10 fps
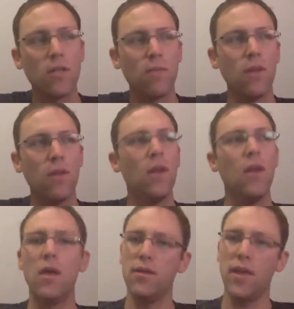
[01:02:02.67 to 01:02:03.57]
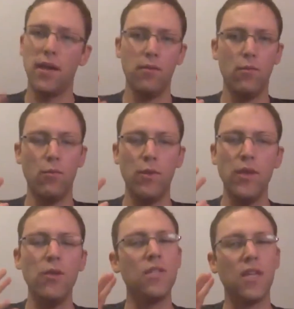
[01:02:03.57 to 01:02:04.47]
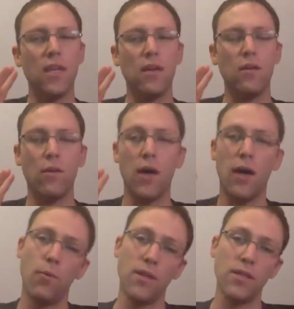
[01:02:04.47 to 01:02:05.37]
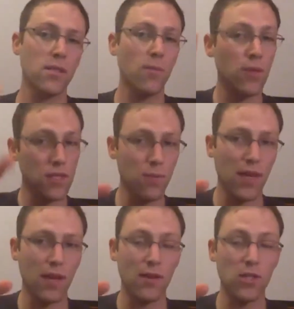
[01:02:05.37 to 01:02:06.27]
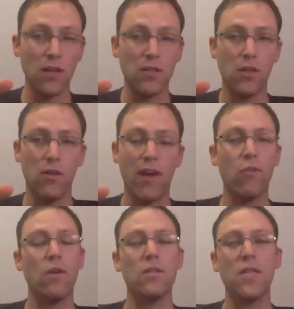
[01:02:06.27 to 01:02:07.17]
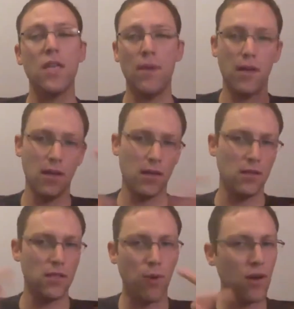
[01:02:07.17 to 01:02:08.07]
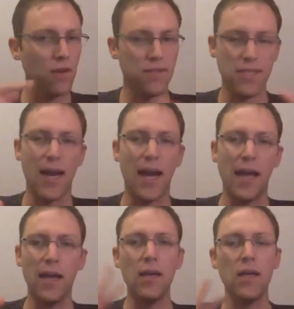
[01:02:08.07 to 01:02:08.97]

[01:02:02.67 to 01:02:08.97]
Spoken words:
something. That we use it when someone is making a change to the GraphQL schema as part of CI,